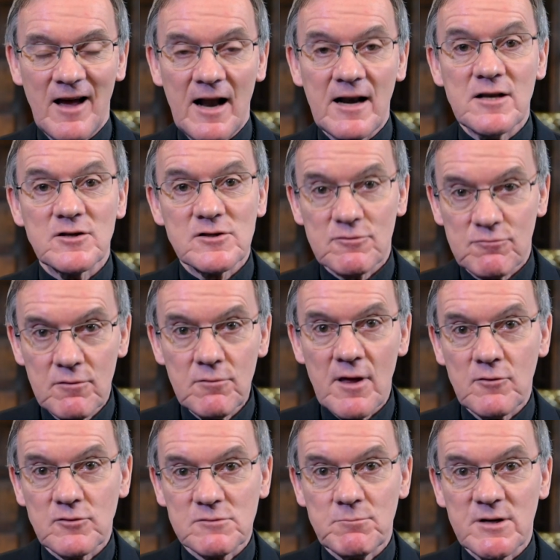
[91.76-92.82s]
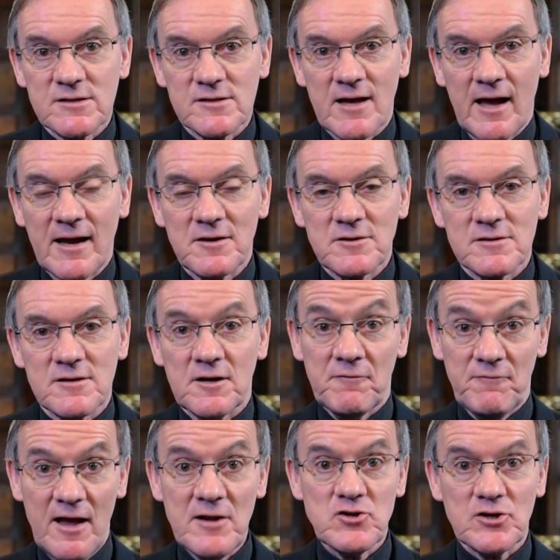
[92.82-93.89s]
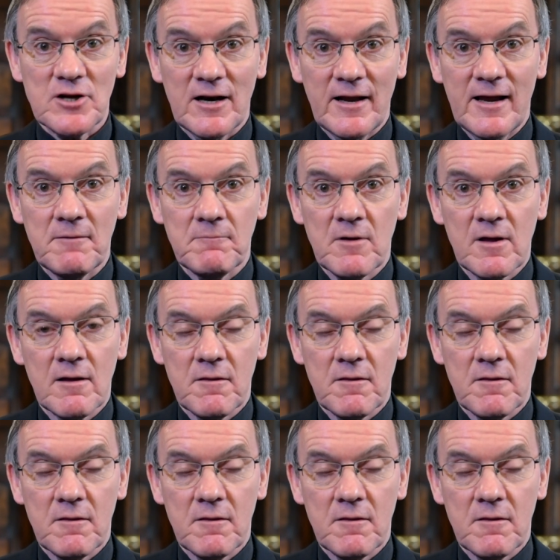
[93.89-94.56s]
And it's through those mistakes that eventually